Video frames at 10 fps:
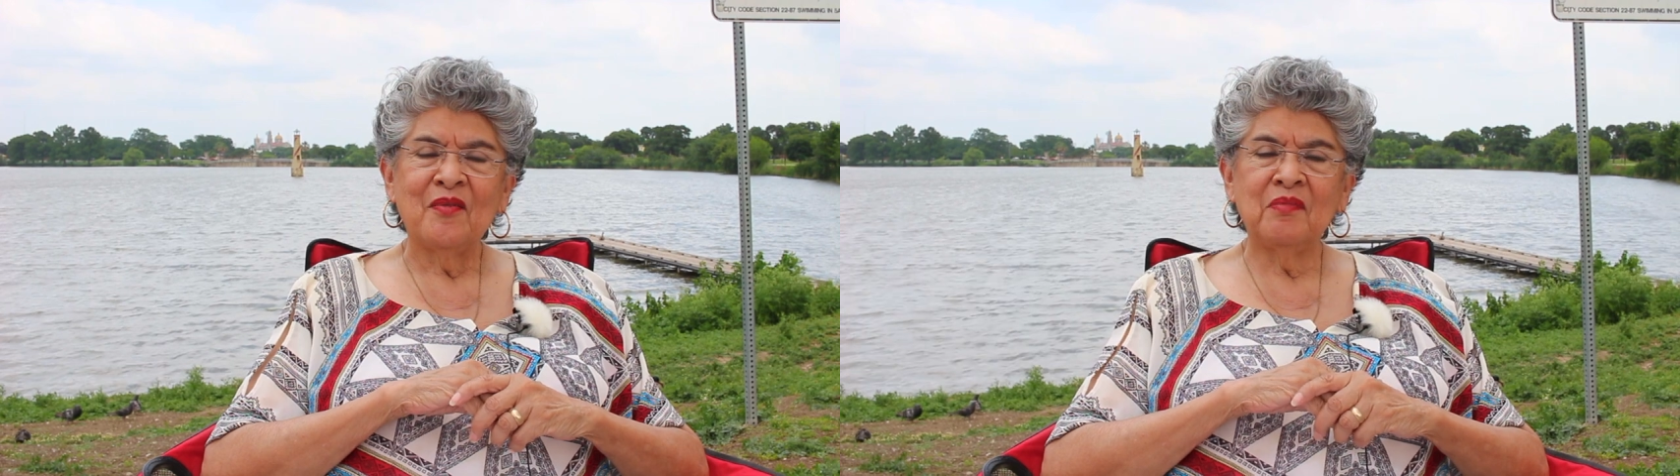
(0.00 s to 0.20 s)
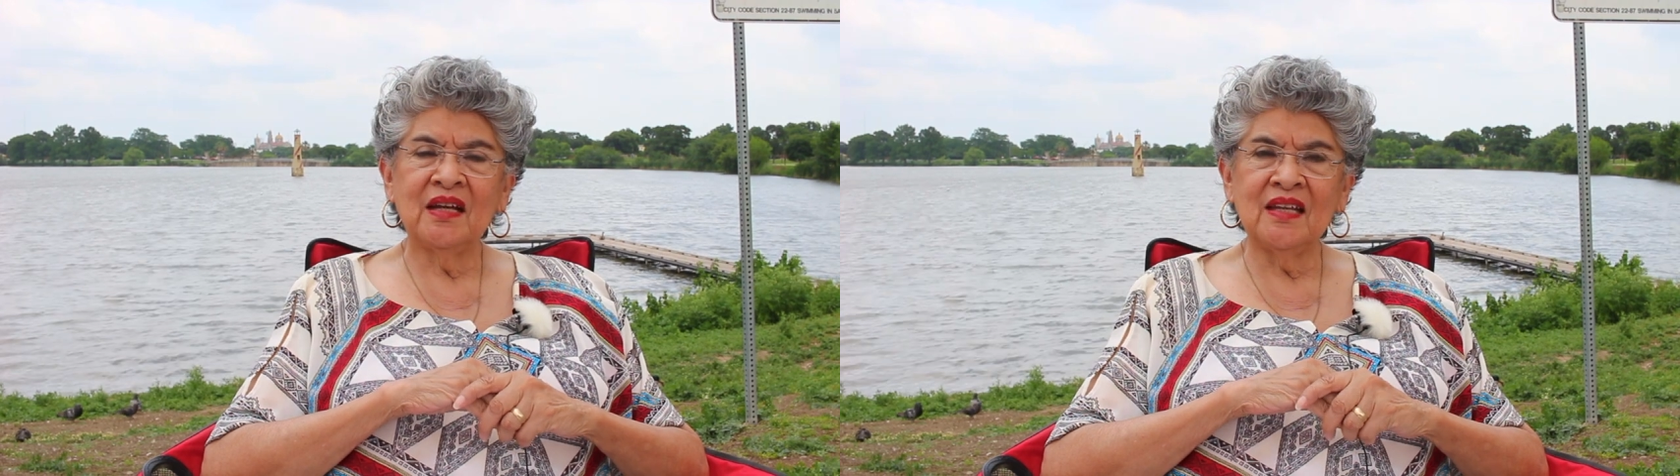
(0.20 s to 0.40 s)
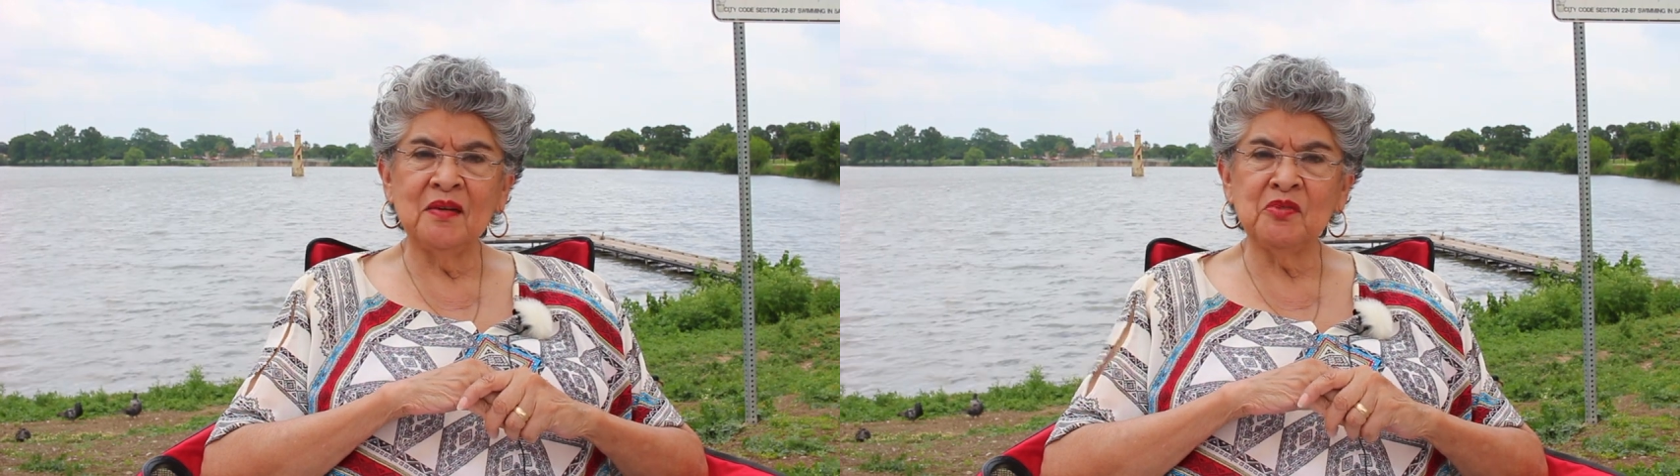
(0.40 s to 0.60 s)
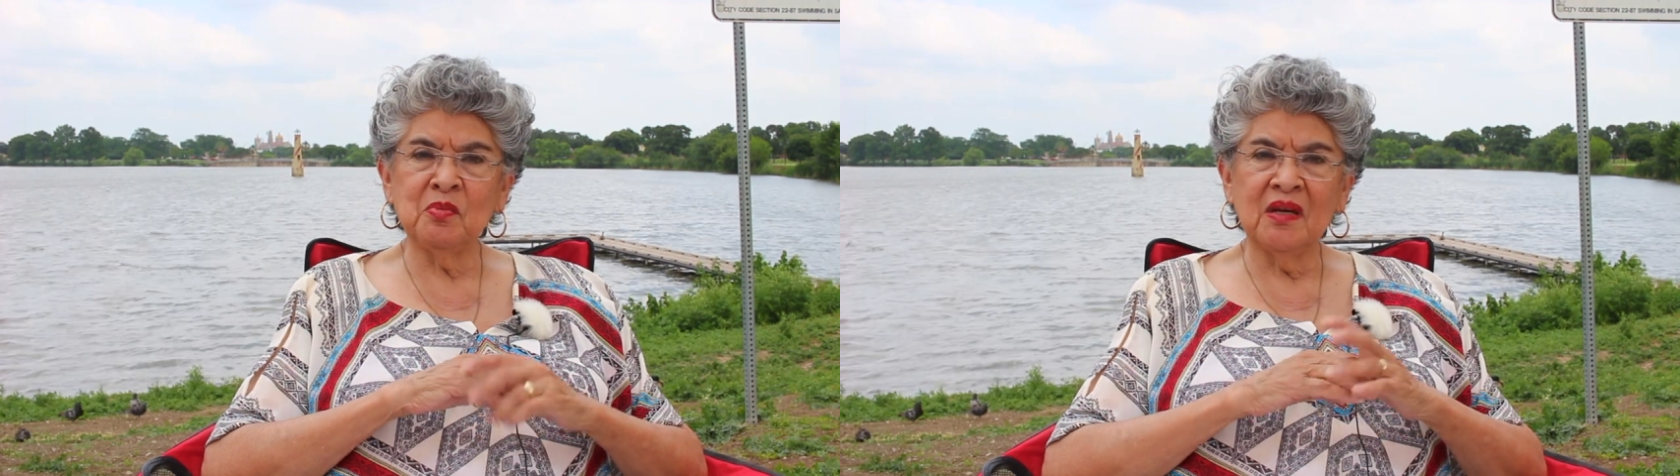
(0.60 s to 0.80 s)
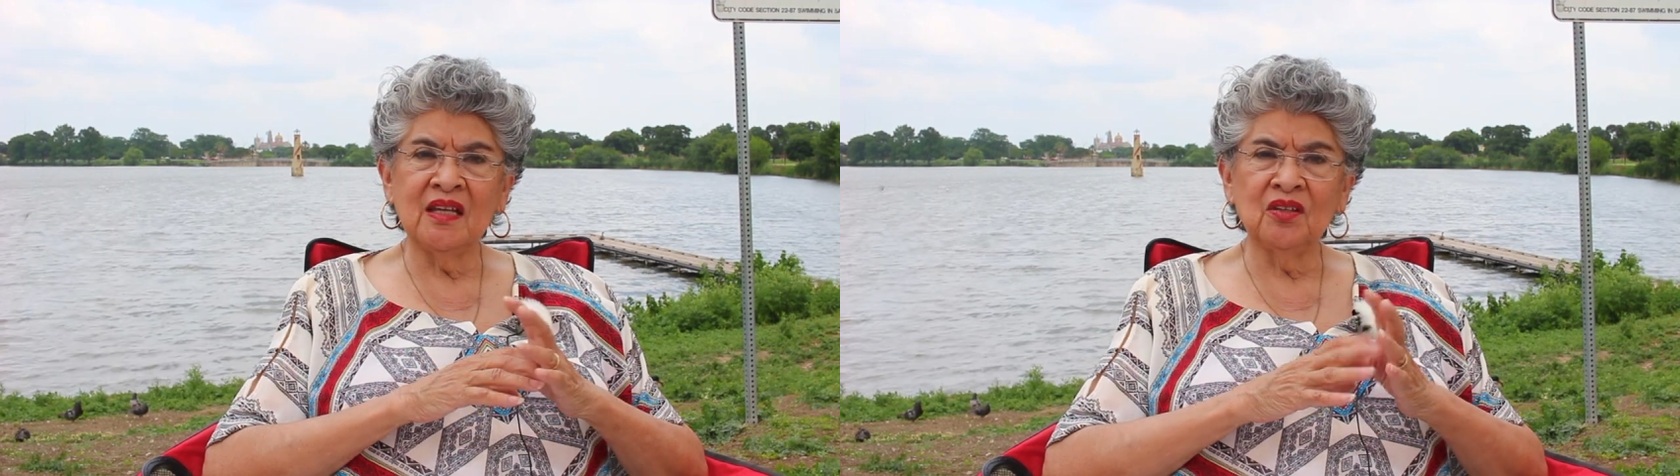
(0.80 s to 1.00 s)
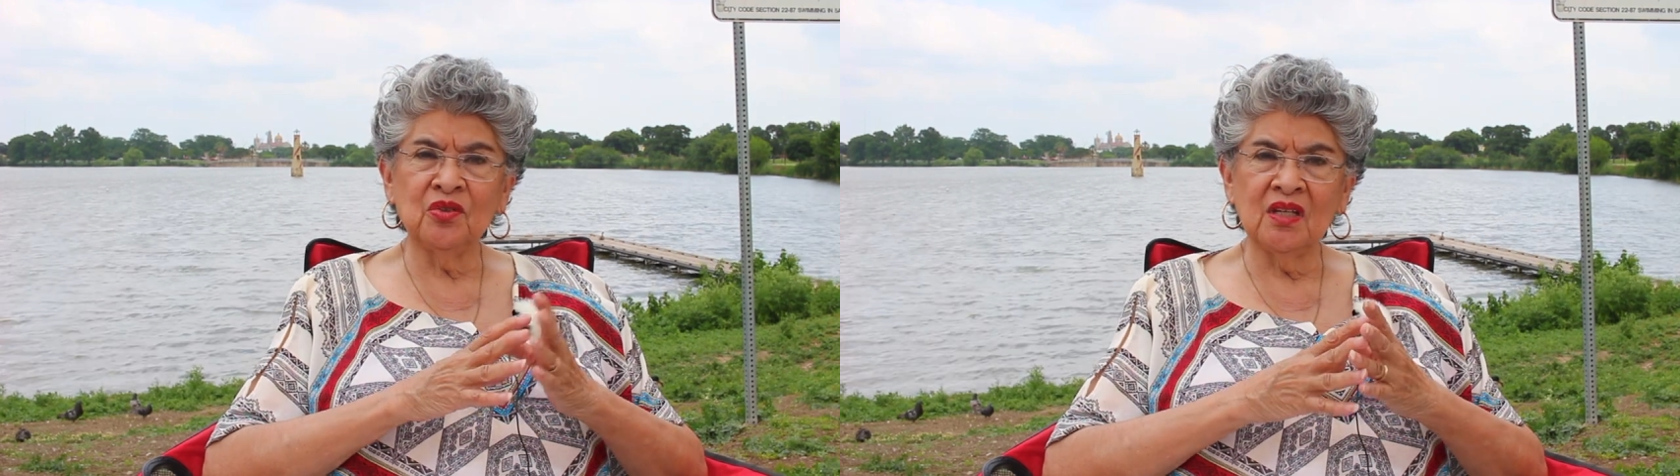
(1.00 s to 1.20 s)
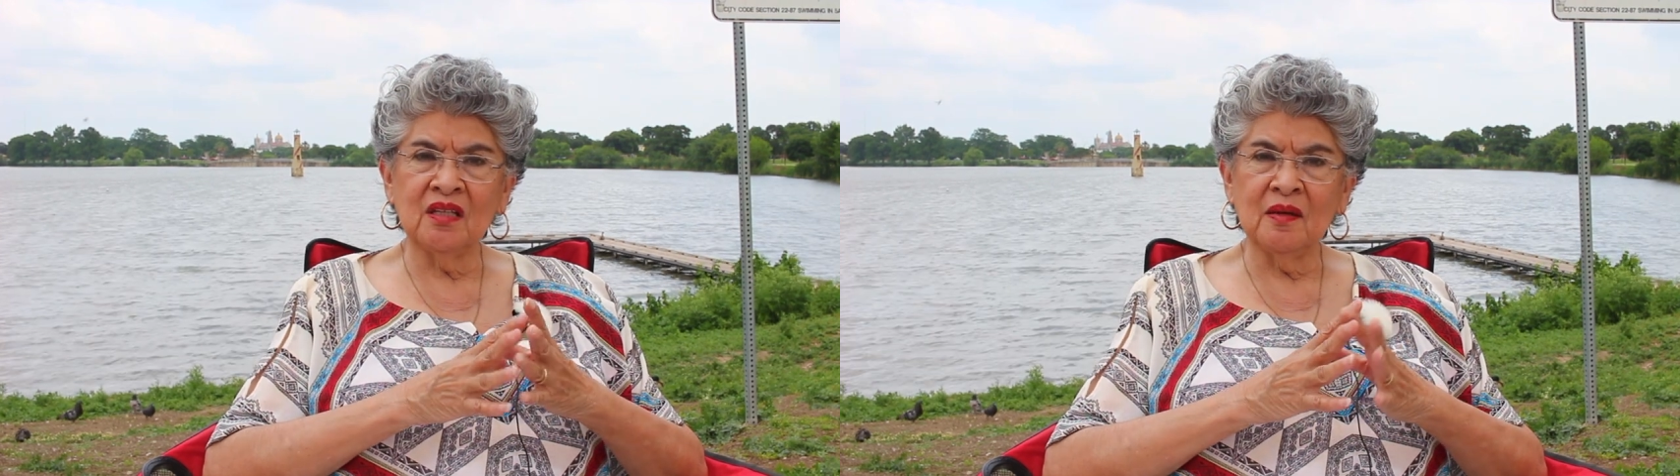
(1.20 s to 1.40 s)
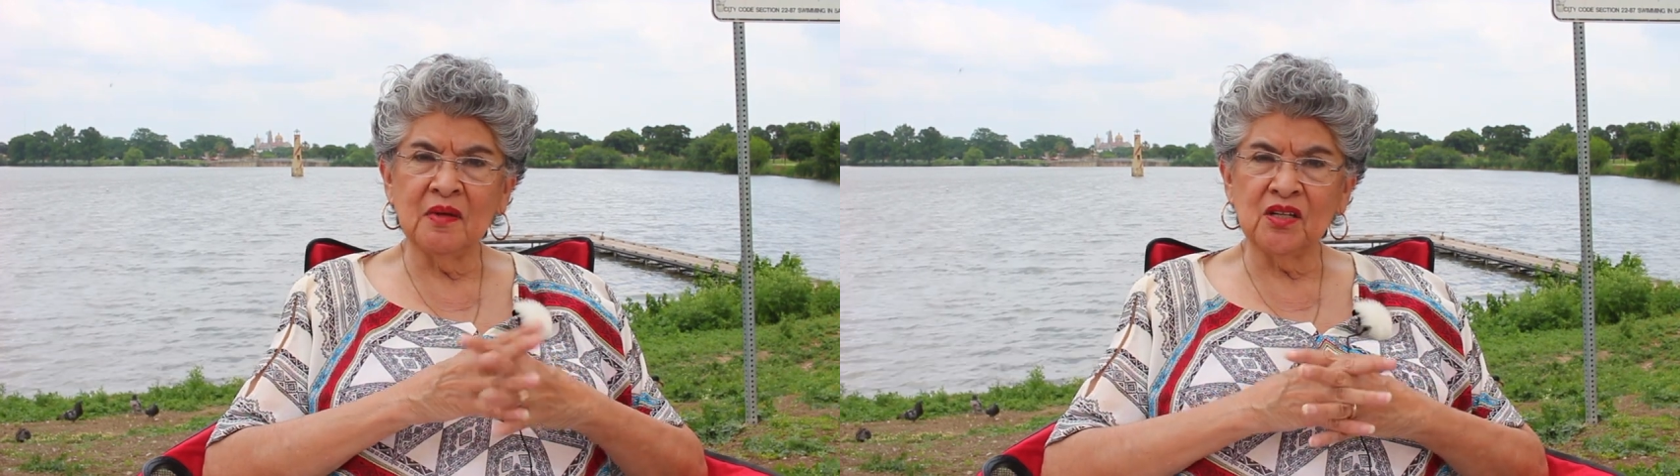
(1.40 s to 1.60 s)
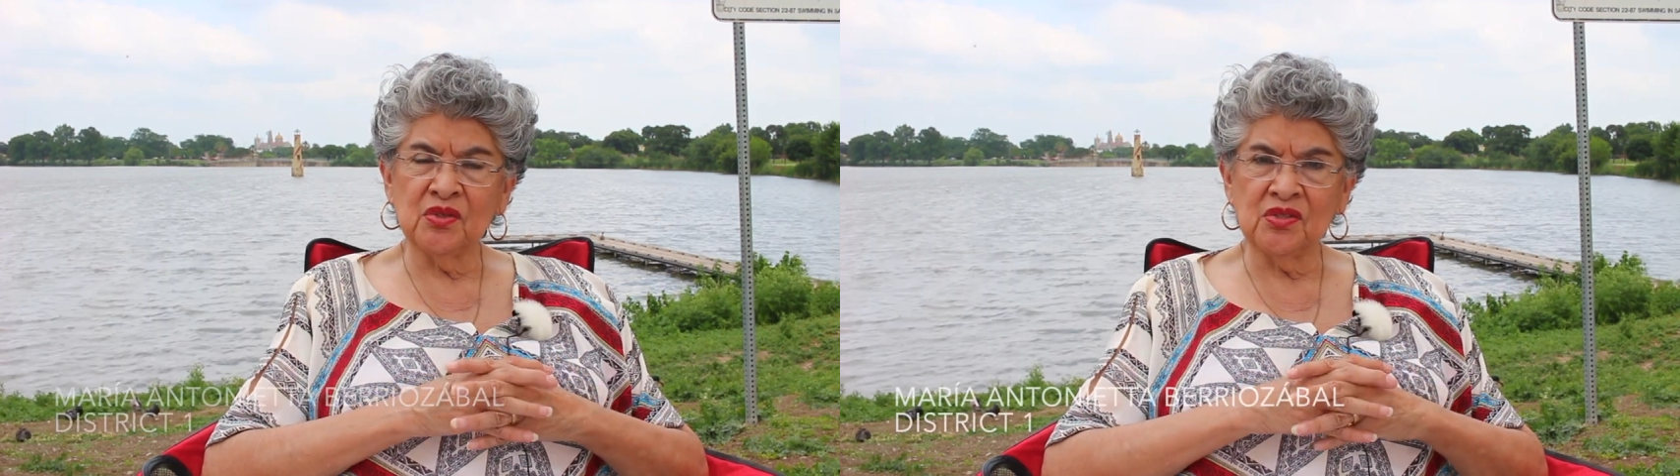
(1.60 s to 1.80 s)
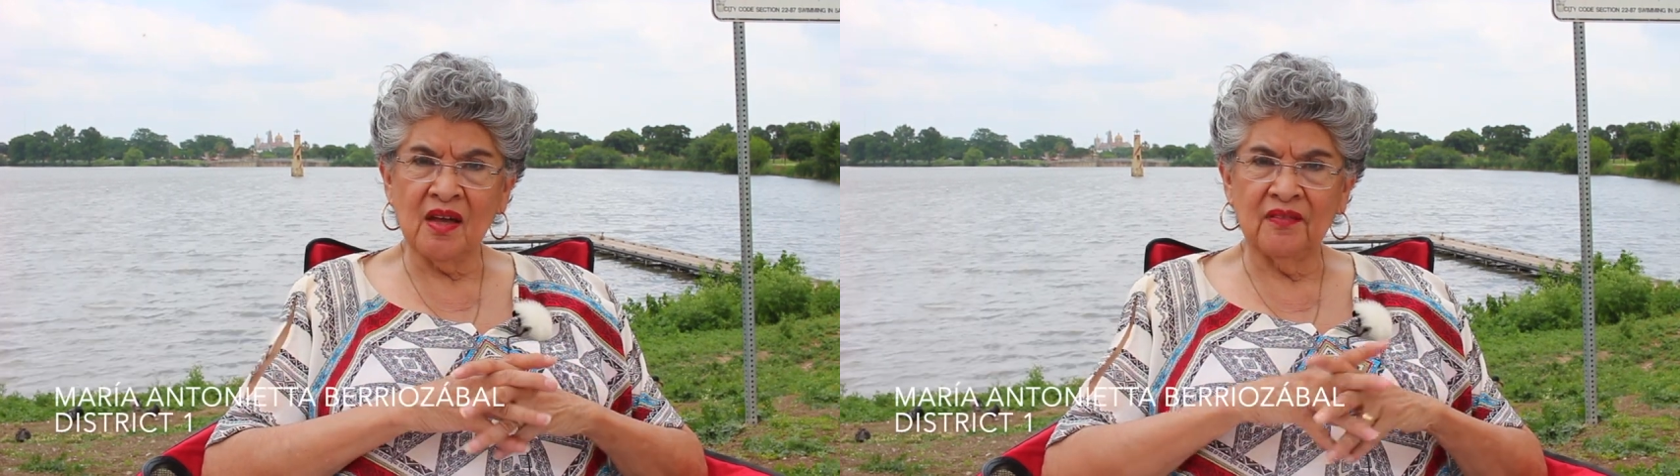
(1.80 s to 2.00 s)
My name is Maria Antonietta
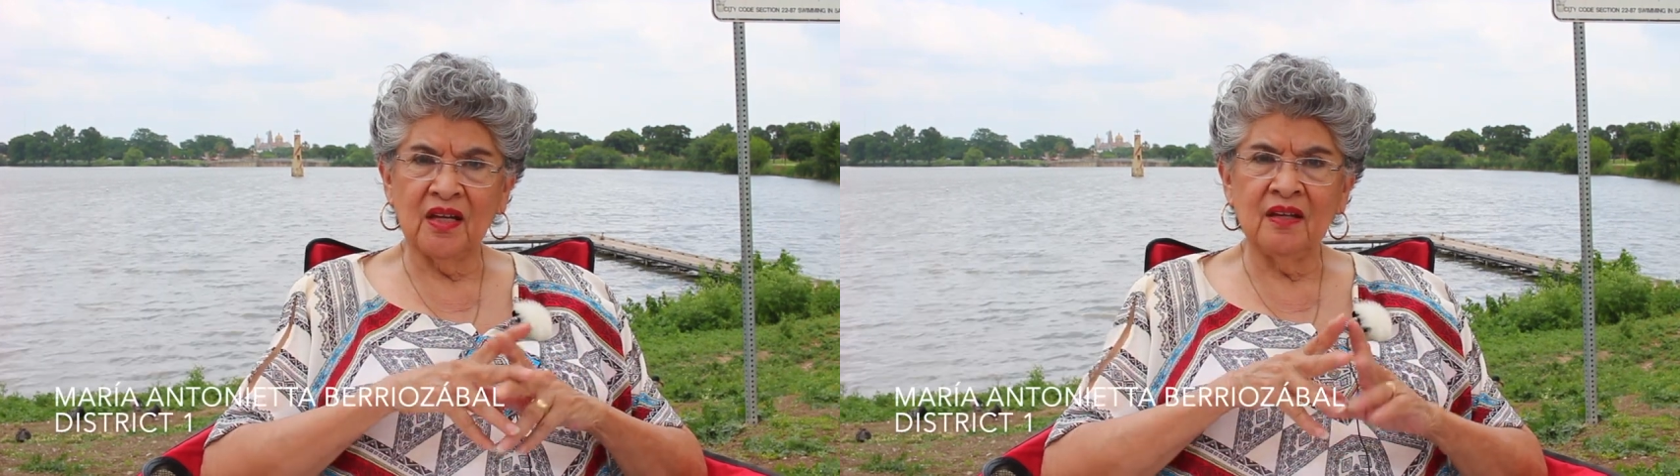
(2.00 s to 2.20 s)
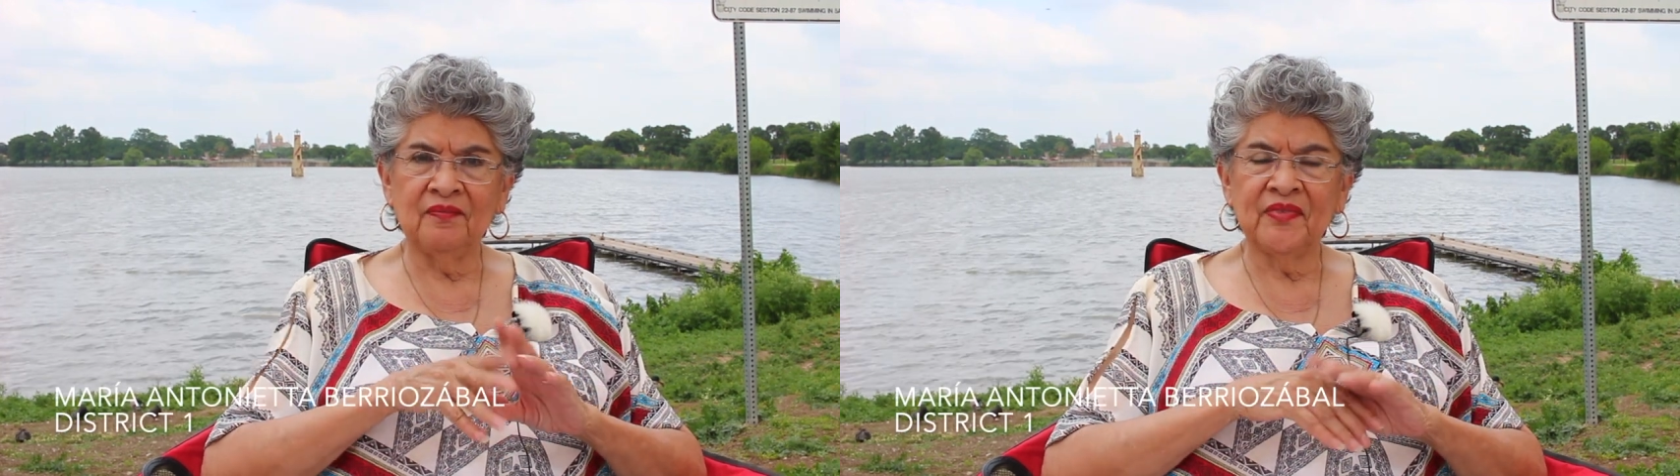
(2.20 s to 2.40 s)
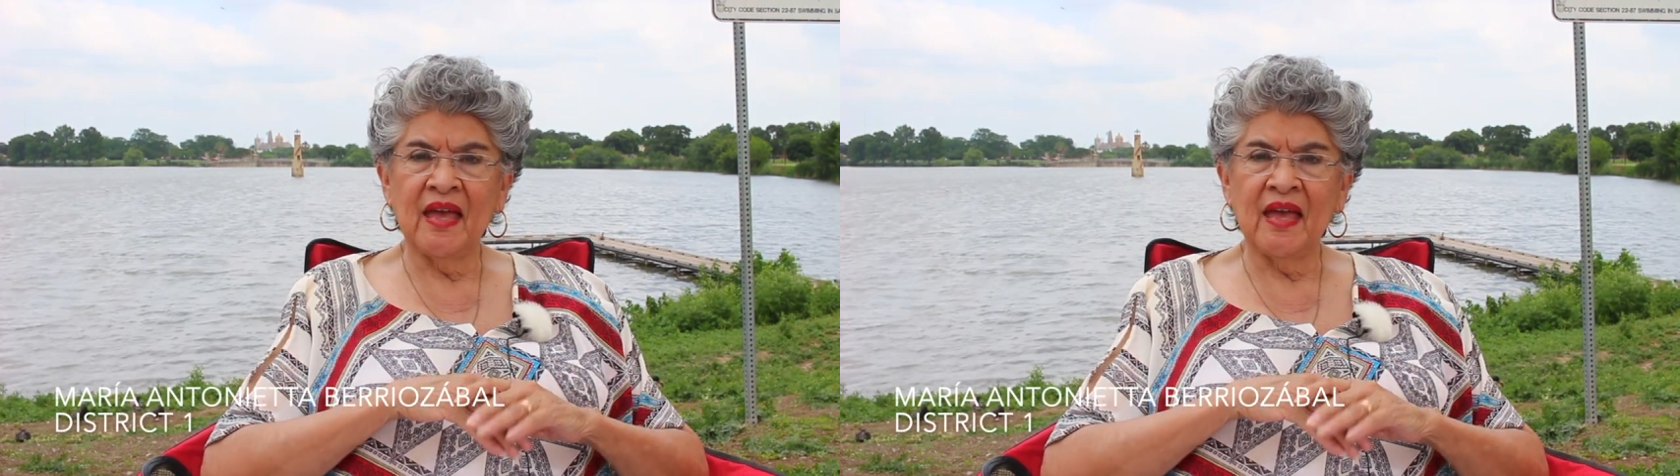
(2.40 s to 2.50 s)
Berriozábal,